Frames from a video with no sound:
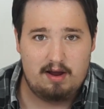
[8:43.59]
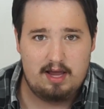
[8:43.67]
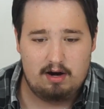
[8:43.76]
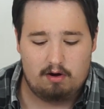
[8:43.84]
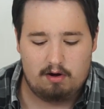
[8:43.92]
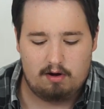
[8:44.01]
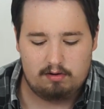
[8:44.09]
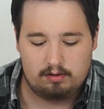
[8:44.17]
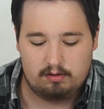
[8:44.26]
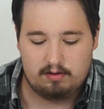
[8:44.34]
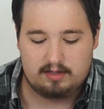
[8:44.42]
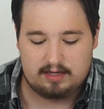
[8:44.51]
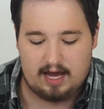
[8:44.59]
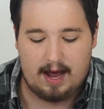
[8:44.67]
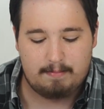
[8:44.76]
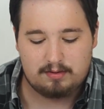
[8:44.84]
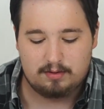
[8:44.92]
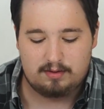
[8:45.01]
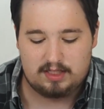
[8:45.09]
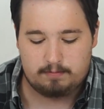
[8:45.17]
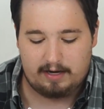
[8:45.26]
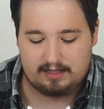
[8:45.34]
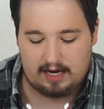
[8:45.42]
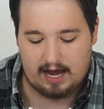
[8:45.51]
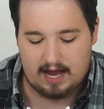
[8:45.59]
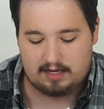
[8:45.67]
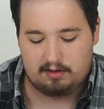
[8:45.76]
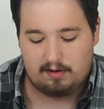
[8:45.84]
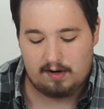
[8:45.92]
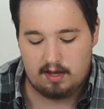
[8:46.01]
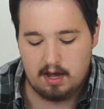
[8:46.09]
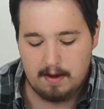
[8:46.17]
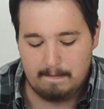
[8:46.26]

it all looks absolutely spectacular.